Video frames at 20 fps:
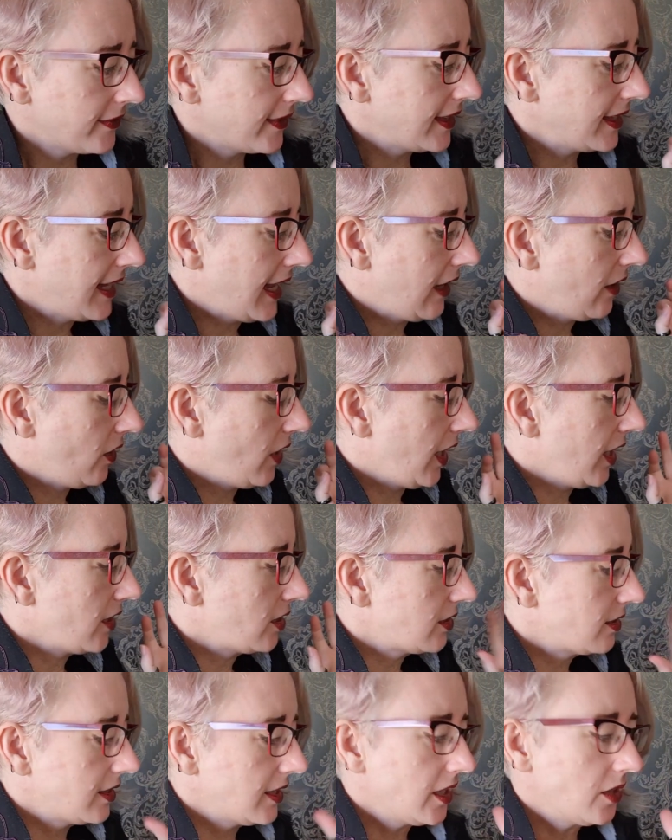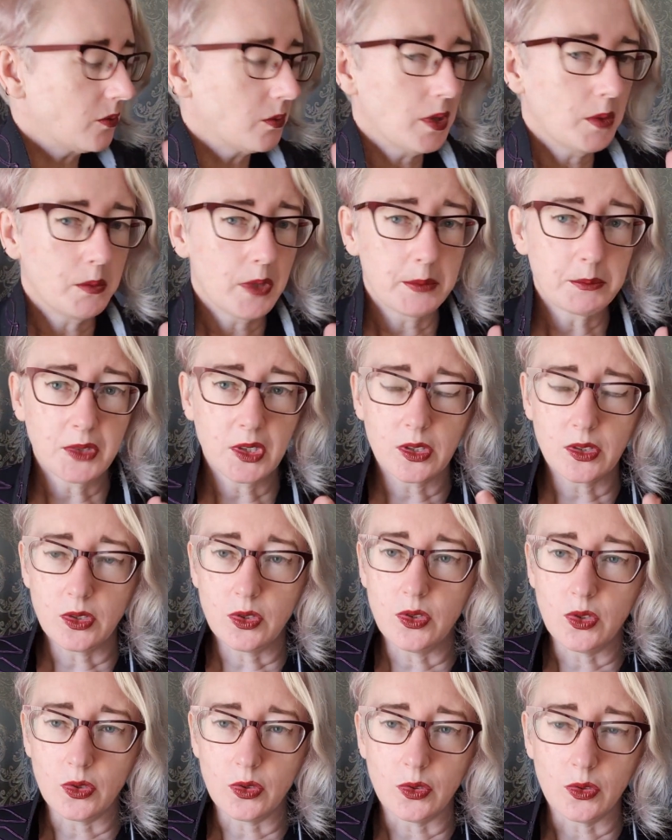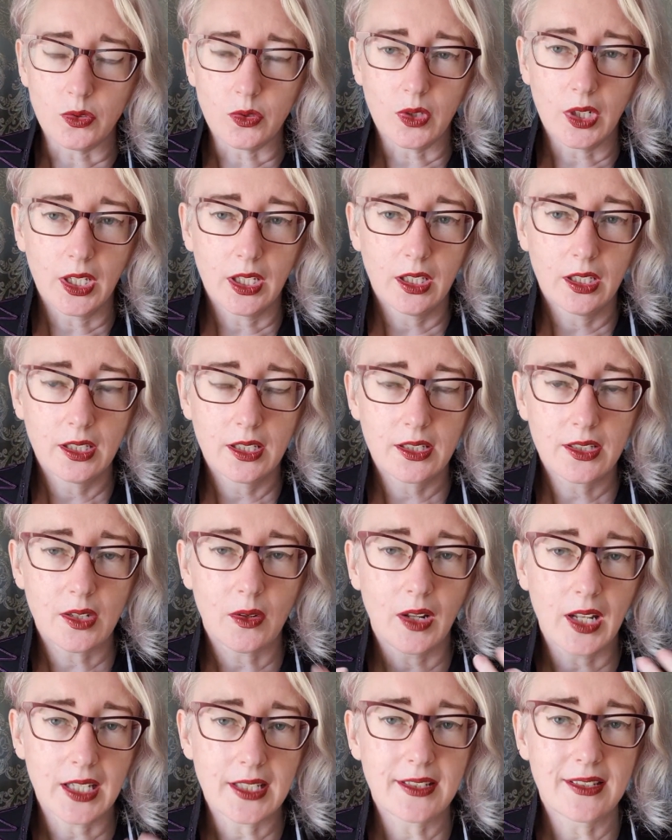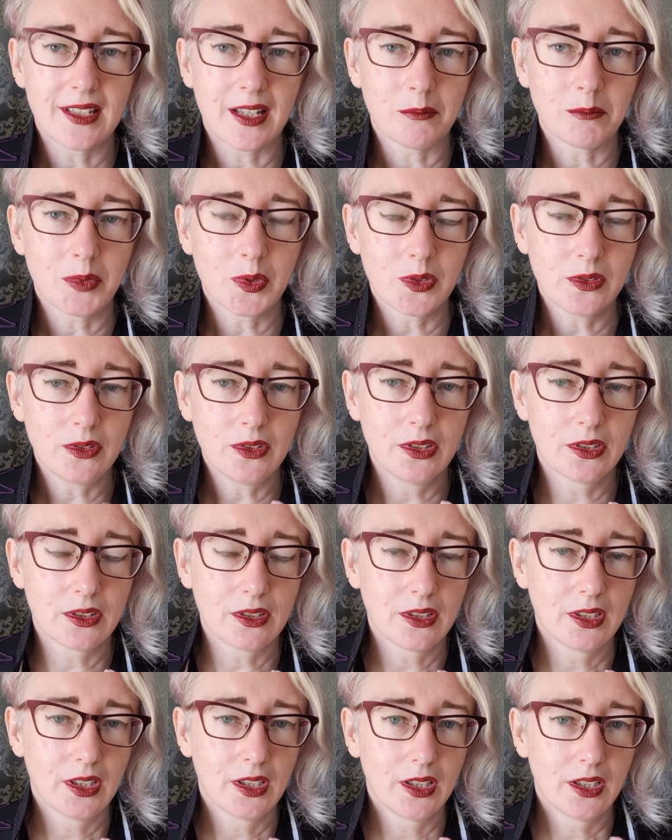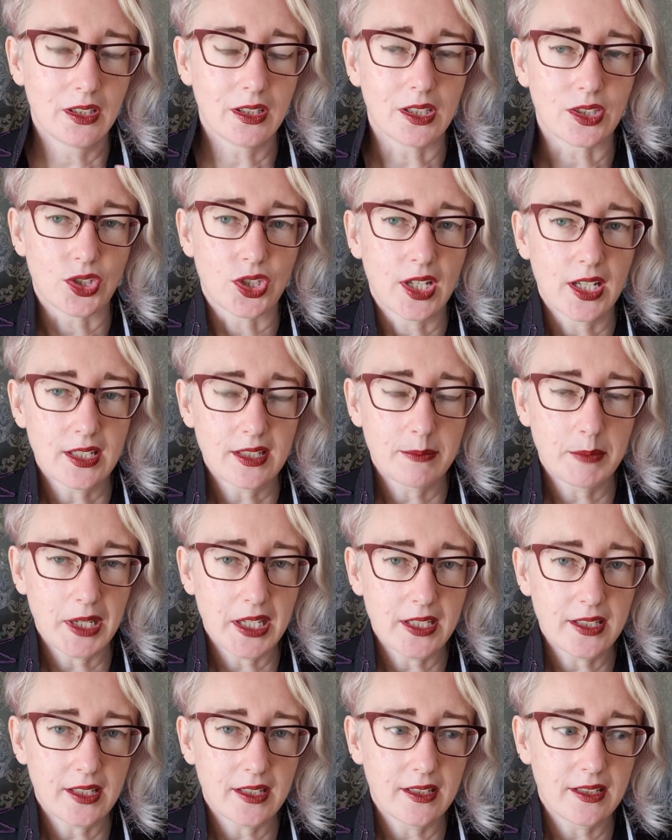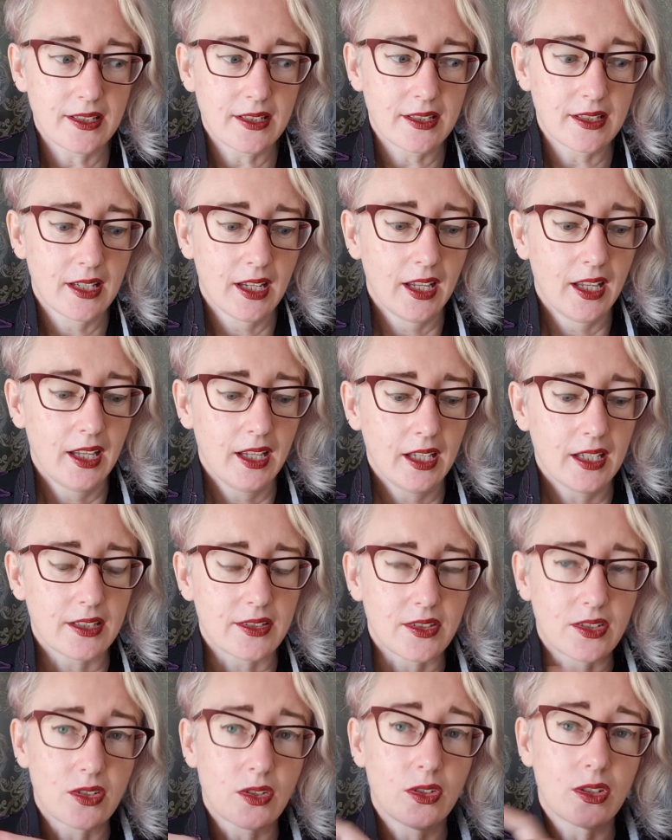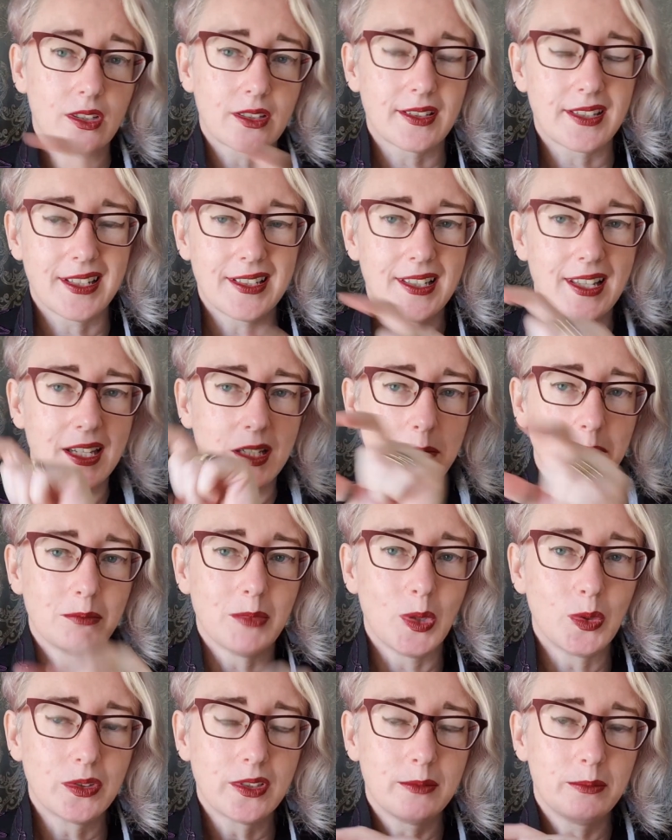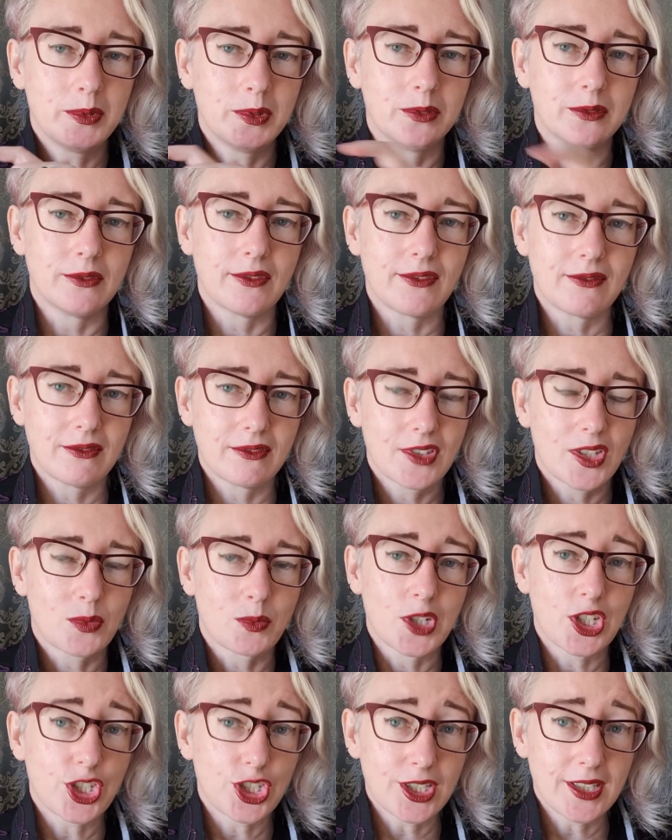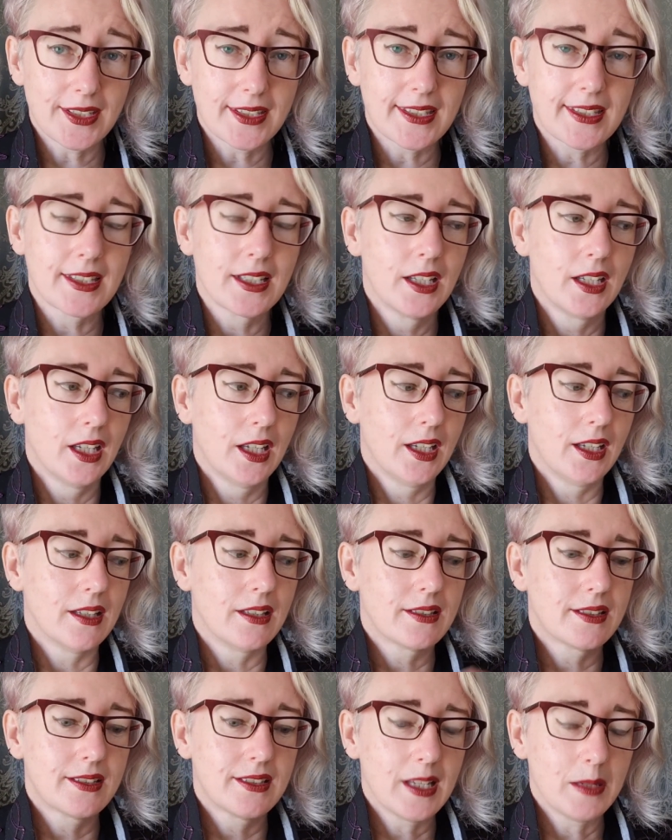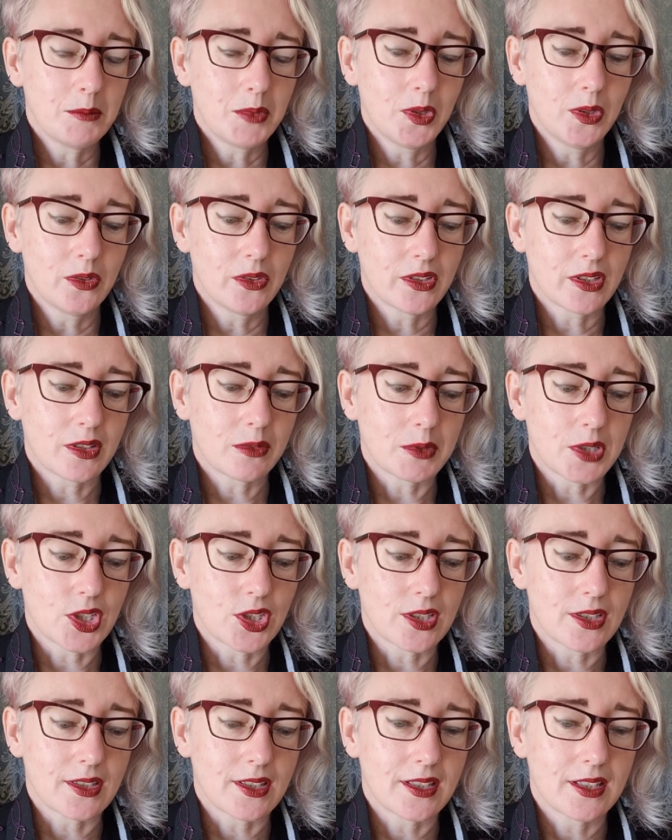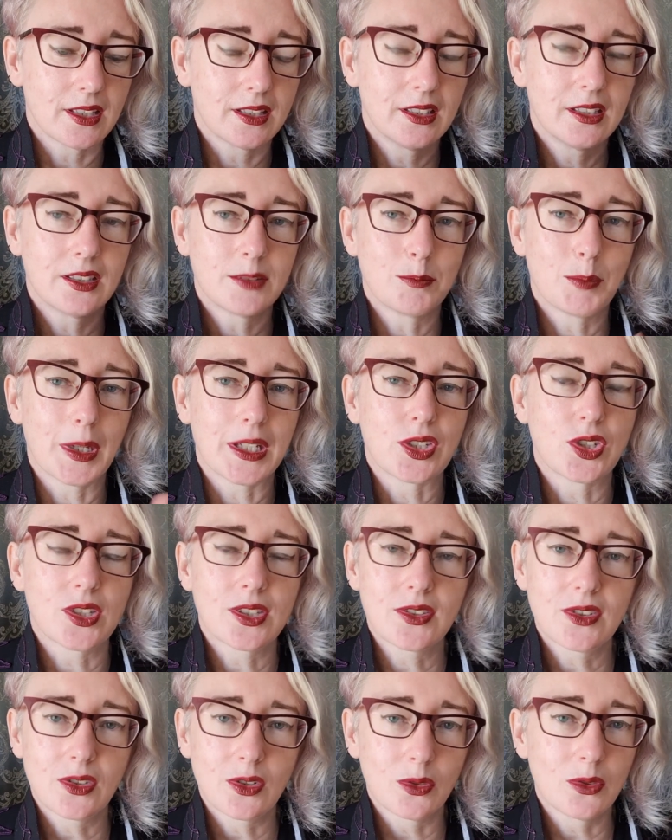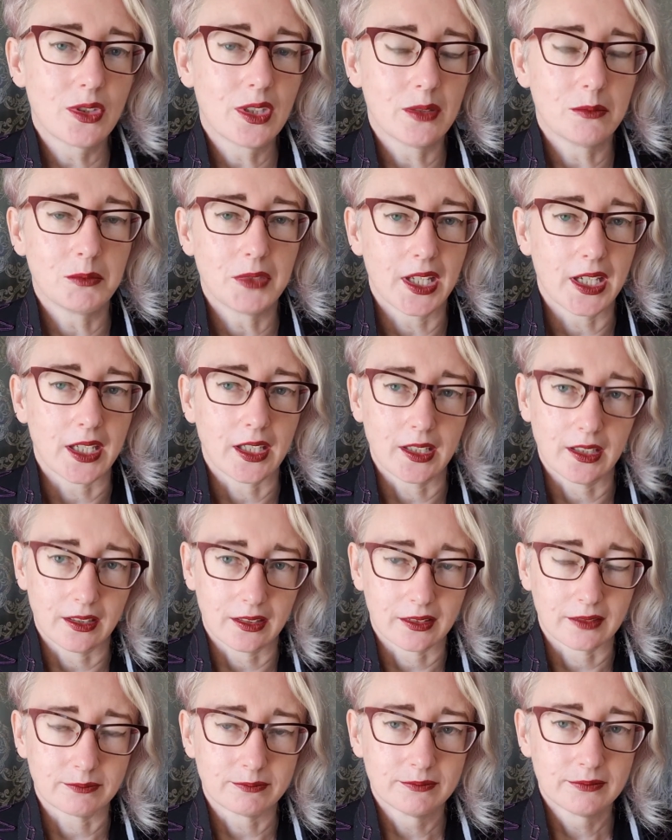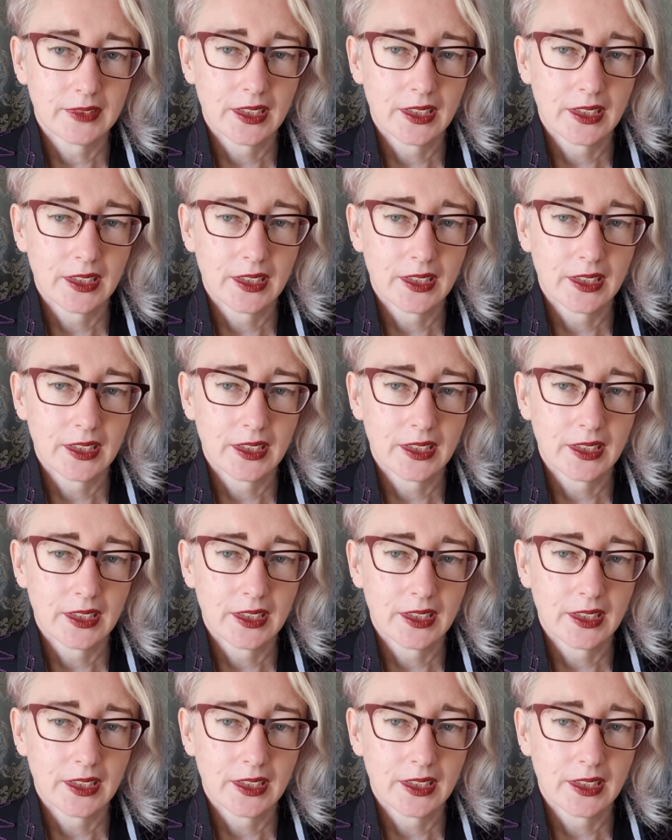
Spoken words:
Now, I think what I'm going to do, so I'll assemble the chest pieces, and so, because there's like multiple swishes, assemble all the swishes, but just sew them like, you know,